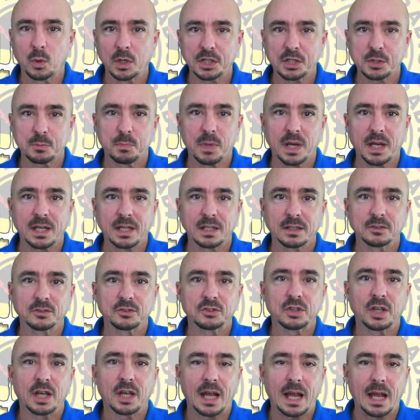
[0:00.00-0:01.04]
which
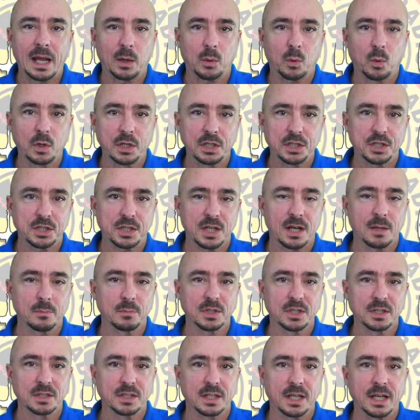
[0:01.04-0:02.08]
bands at which time
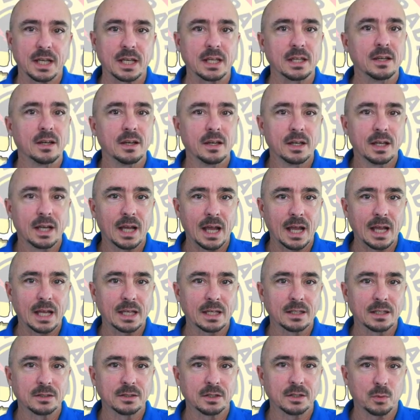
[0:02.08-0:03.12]
of the day
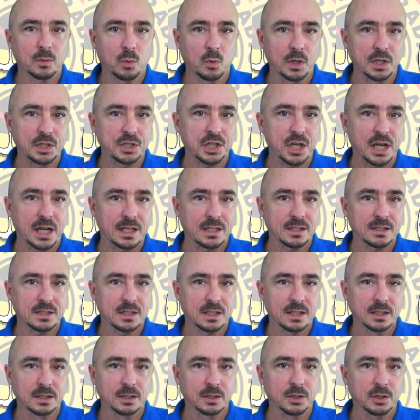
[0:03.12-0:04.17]
and which
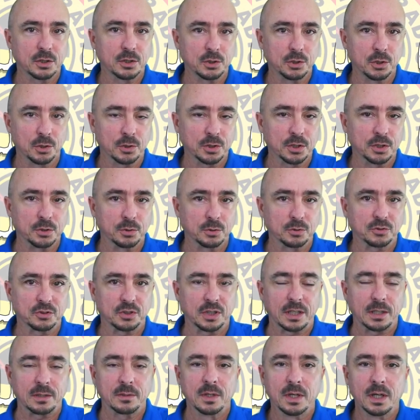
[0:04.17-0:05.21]
antenna you're
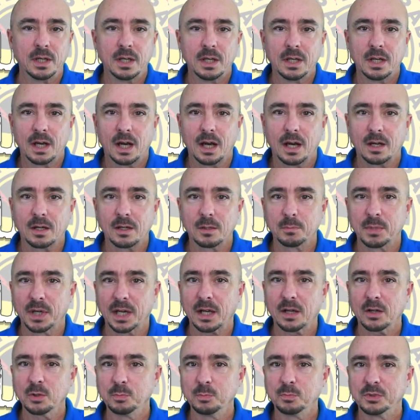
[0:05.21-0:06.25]
using. Uh, but
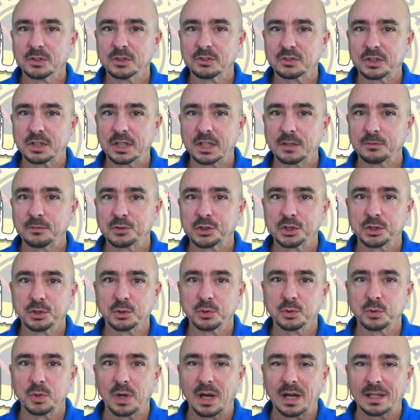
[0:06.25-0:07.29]
I hope this gives
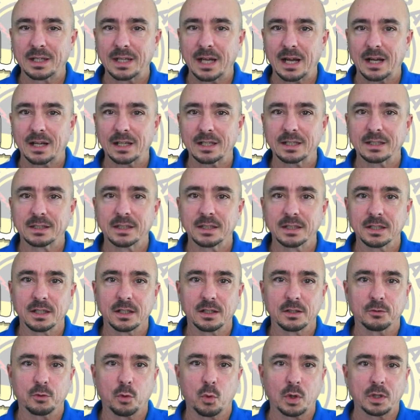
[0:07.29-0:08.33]
you an idea
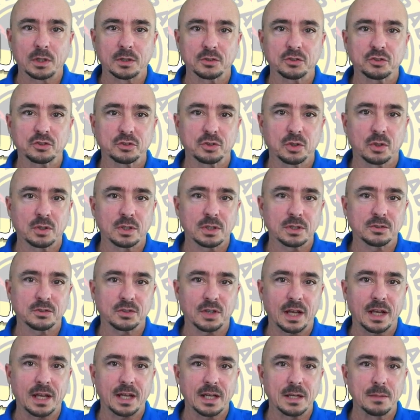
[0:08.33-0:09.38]
of where to start
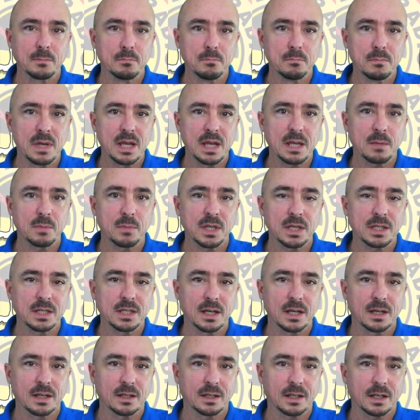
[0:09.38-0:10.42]
and
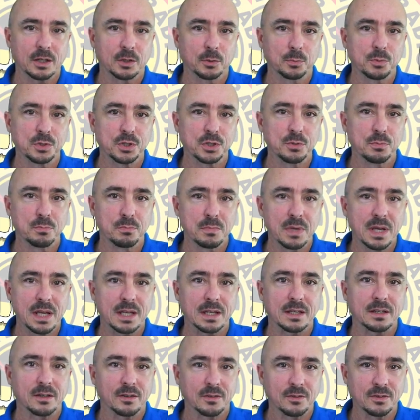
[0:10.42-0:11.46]
maybe uh, helps you
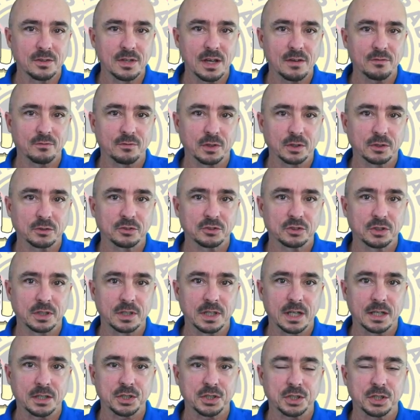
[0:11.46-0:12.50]
make that first
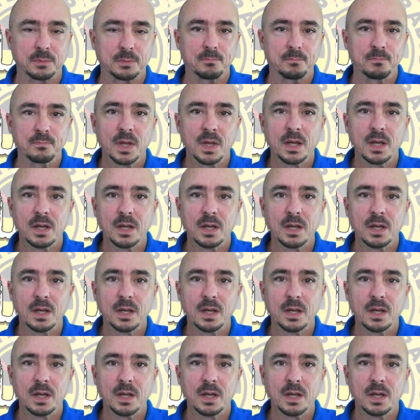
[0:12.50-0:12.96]
connection.